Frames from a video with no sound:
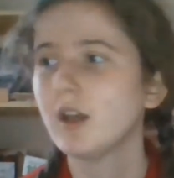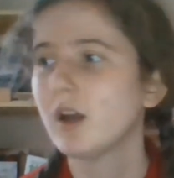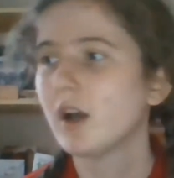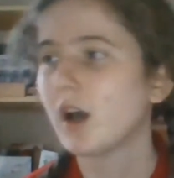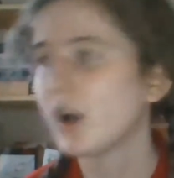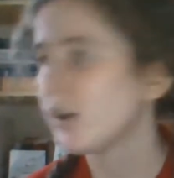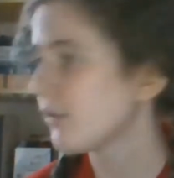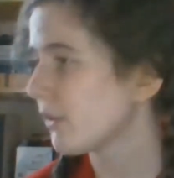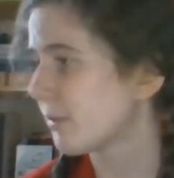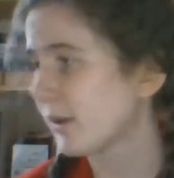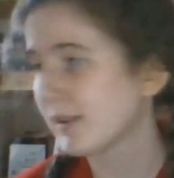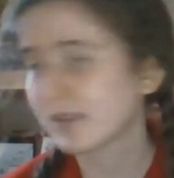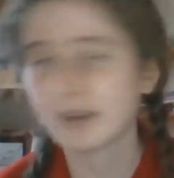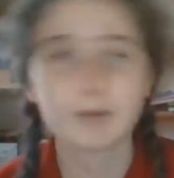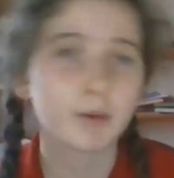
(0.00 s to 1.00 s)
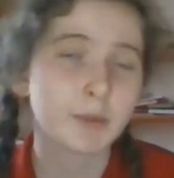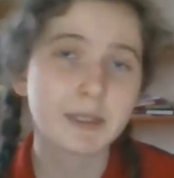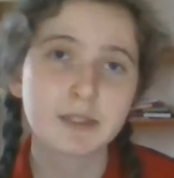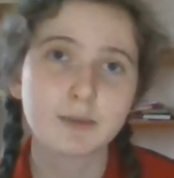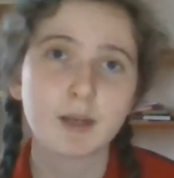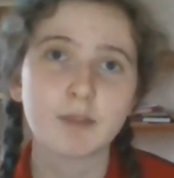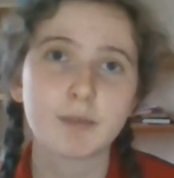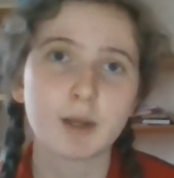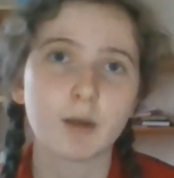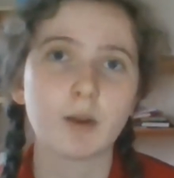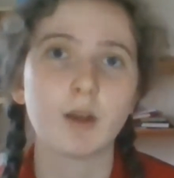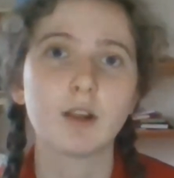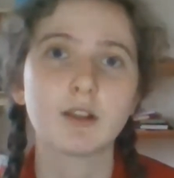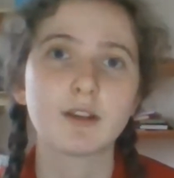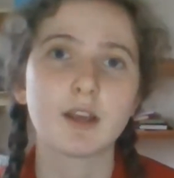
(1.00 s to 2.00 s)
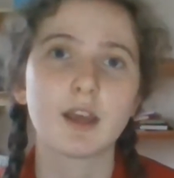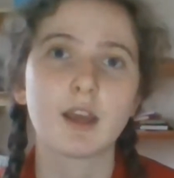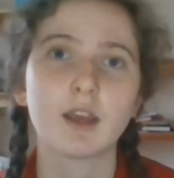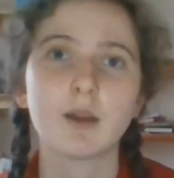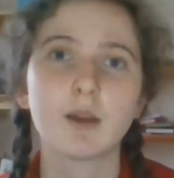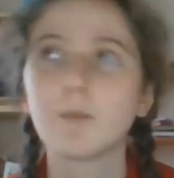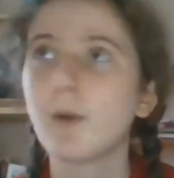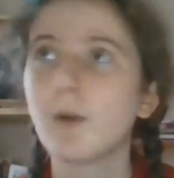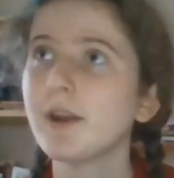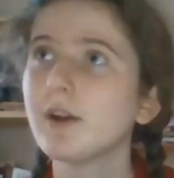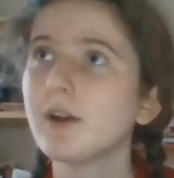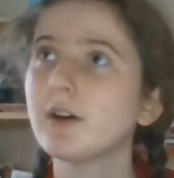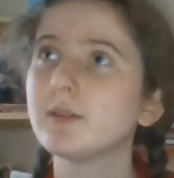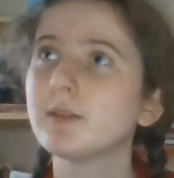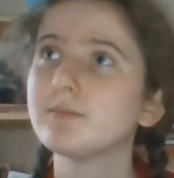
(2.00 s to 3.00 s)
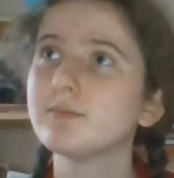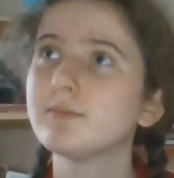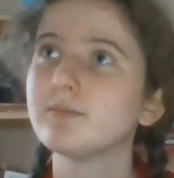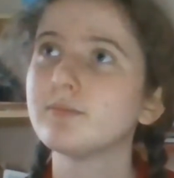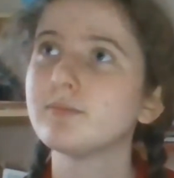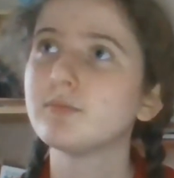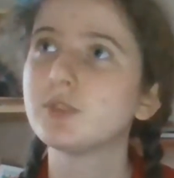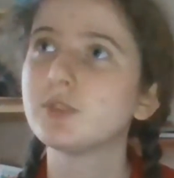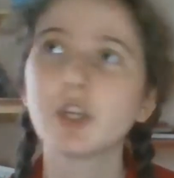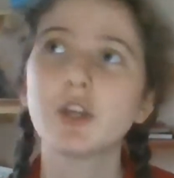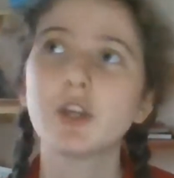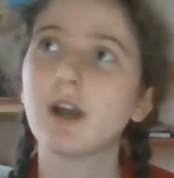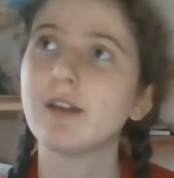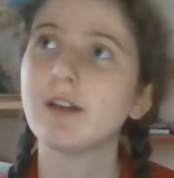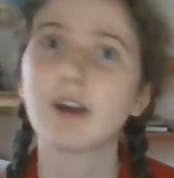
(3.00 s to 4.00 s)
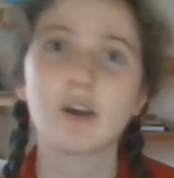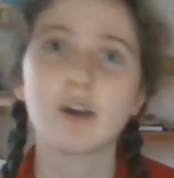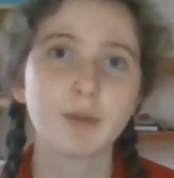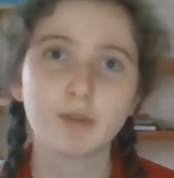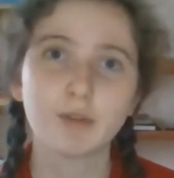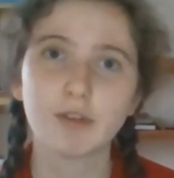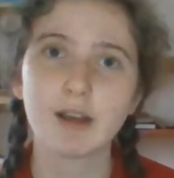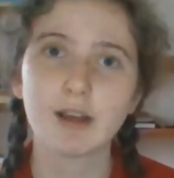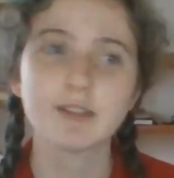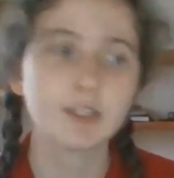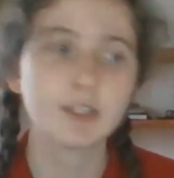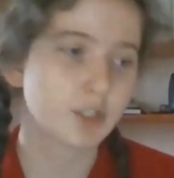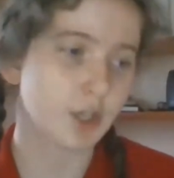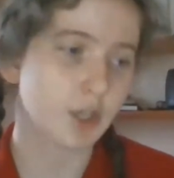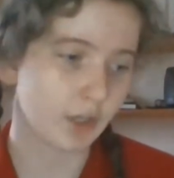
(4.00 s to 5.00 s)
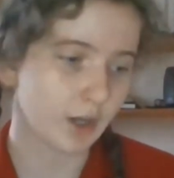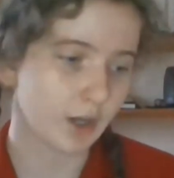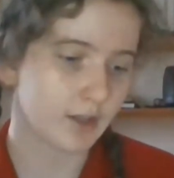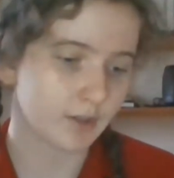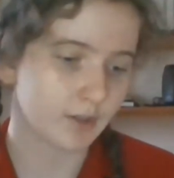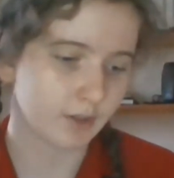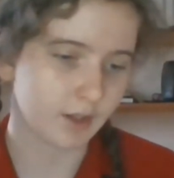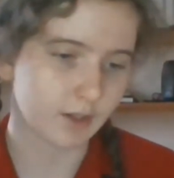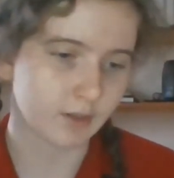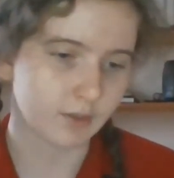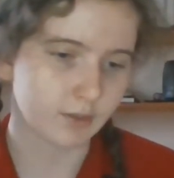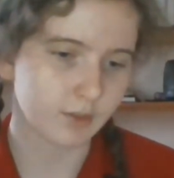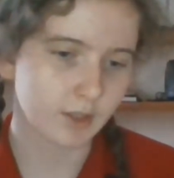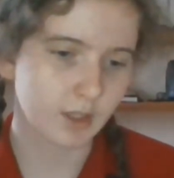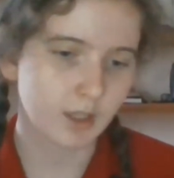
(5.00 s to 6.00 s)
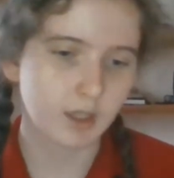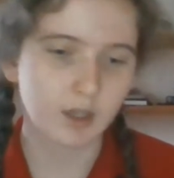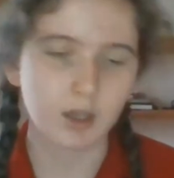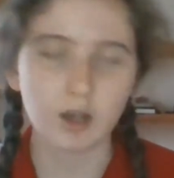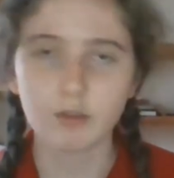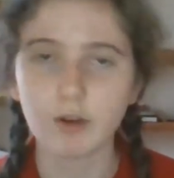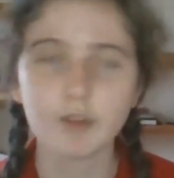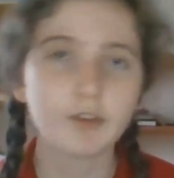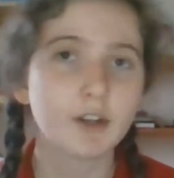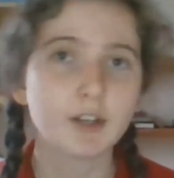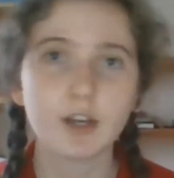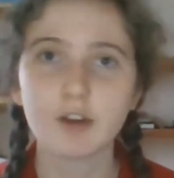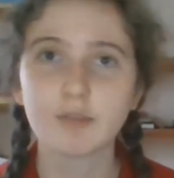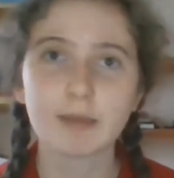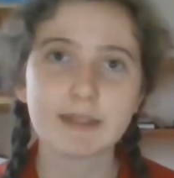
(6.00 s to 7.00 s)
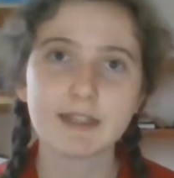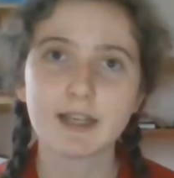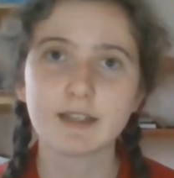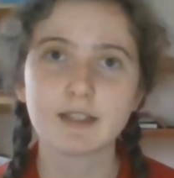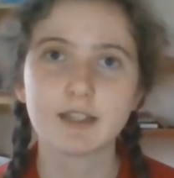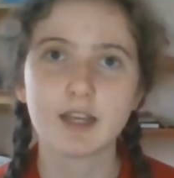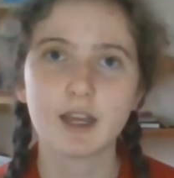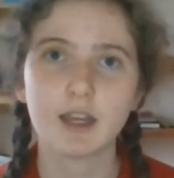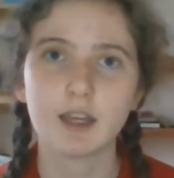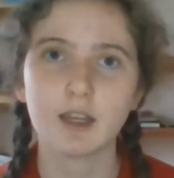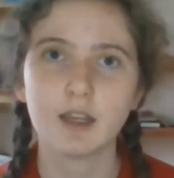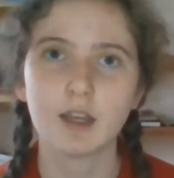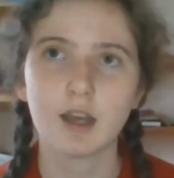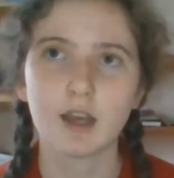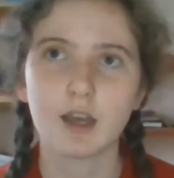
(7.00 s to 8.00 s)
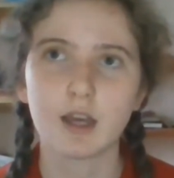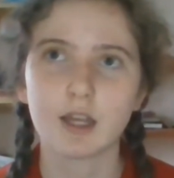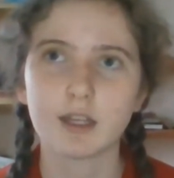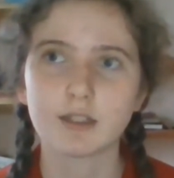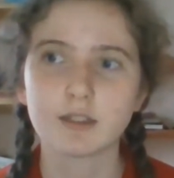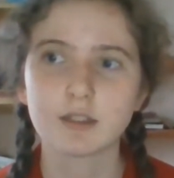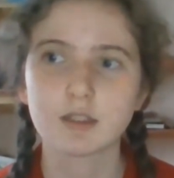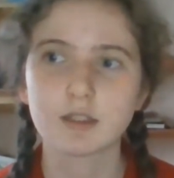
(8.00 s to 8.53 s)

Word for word: over the past couple of weeks when I've been on holiday, why not show you guys how I've been revising, show you guys kind of a rough idea of my day-to-day, and